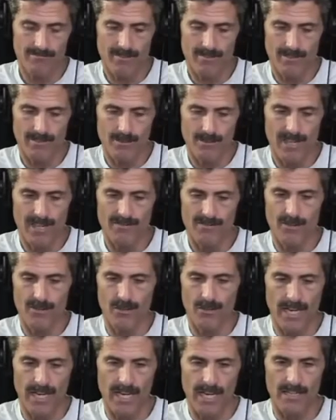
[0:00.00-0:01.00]
we have
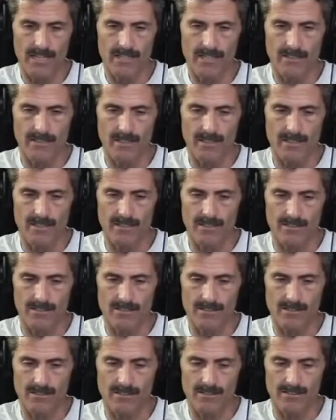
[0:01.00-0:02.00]
no hand in
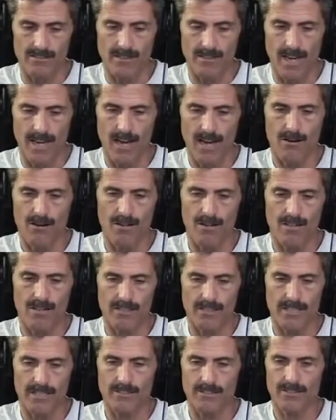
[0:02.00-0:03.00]
how our
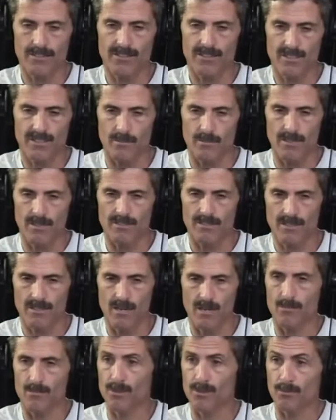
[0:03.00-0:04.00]
legal system has
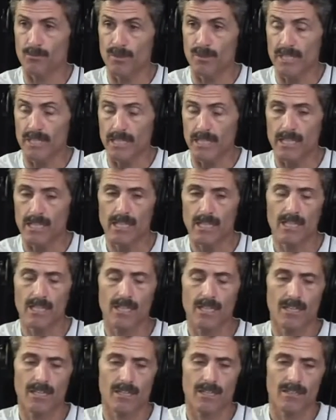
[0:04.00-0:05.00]
come to be,
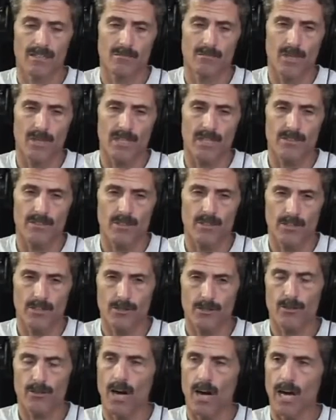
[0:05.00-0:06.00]
but a
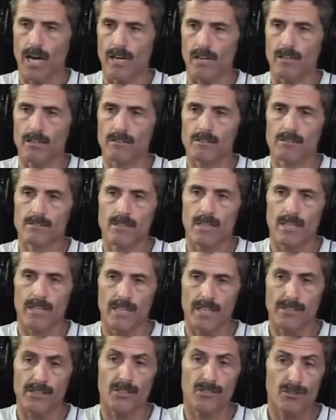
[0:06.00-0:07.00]
trial,
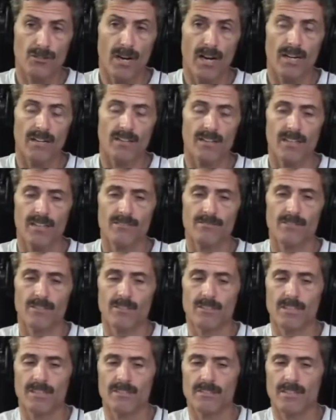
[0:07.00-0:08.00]
mm-hmm. at the trial
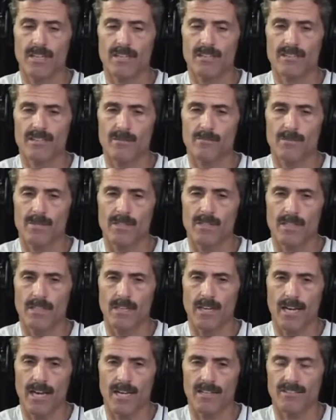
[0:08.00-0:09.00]
level, is not something
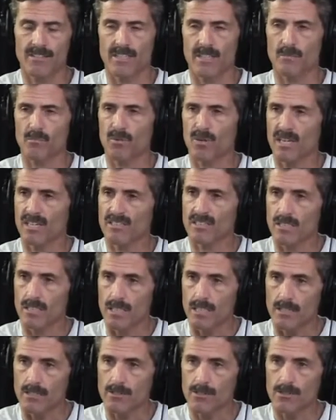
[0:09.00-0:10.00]
that has any
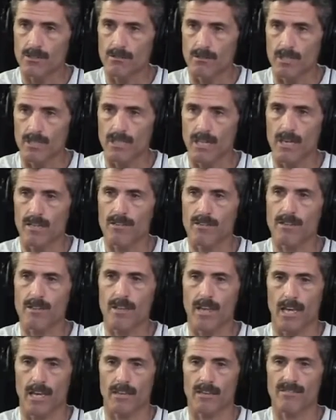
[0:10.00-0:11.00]
precedent to it, other
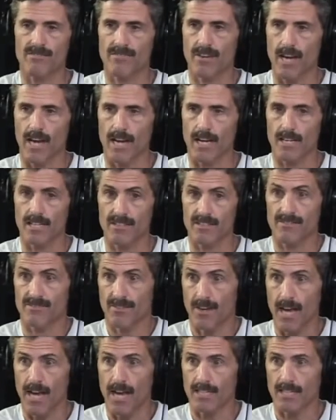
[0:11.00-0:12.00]
than it's a
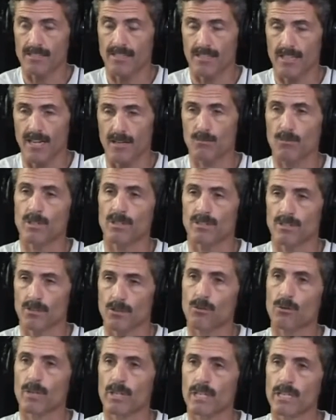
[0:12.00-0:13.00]
fact that I was
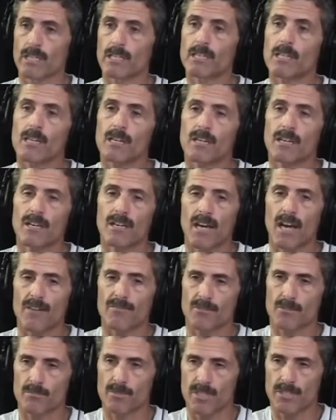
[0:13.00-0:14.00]
acquitted
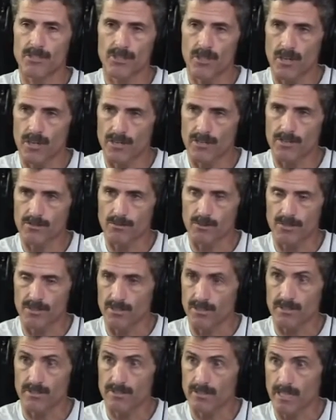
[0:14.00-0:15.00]
after being charged with
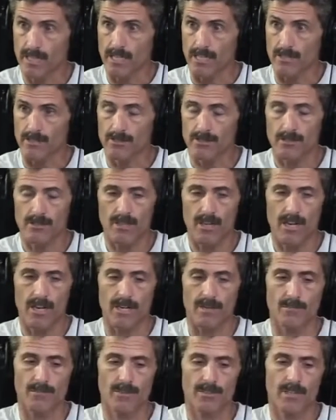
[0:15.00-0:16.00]
these heinous
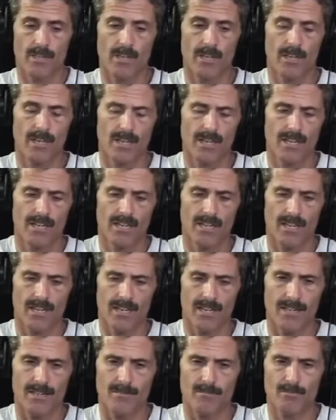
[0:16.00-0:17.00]
crimes.
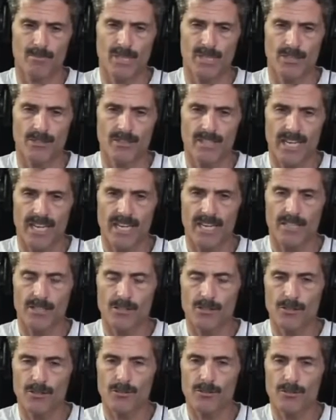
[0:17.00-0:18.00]
But you can't
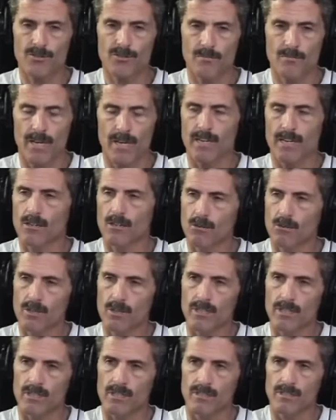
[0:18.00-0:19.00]
use my
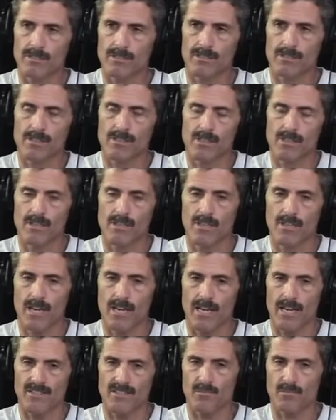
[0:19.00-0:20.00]
acquittal
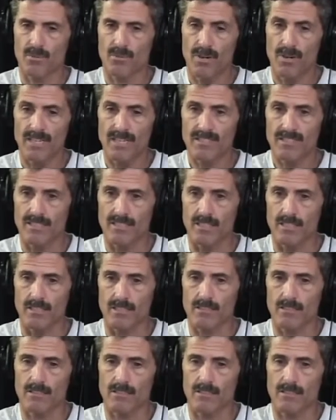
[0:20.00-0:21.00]
as a
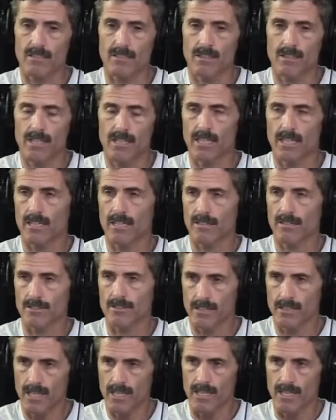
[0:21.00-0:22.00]
precedent in another
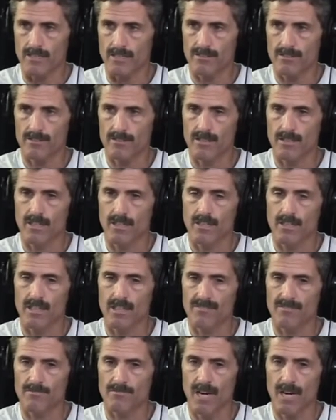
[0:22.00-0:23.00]
case.
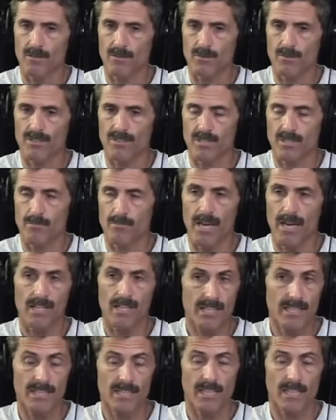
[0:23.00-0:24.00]
If mine was an
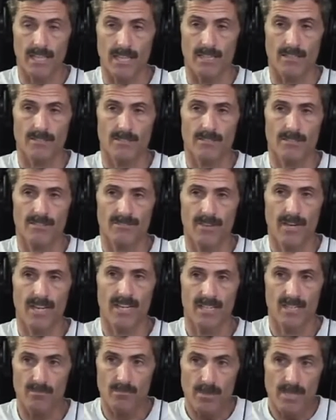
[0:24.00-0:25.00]
appellate case, if I
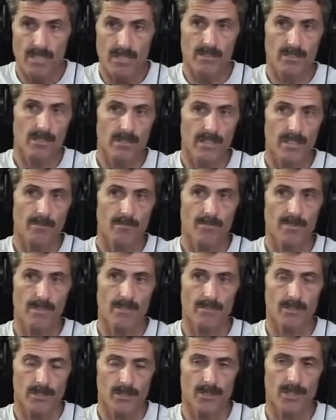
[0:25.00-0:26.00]
had appealed up
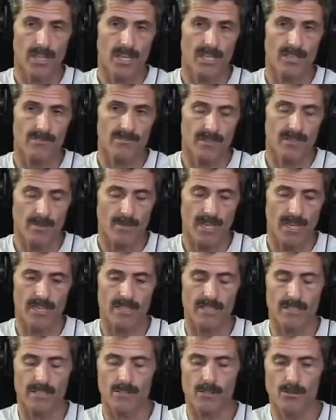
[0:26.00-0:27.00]
the chain of
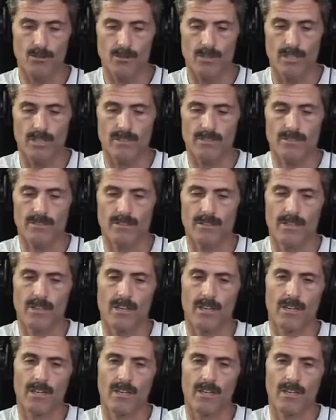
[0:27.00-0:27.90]
command in the courts,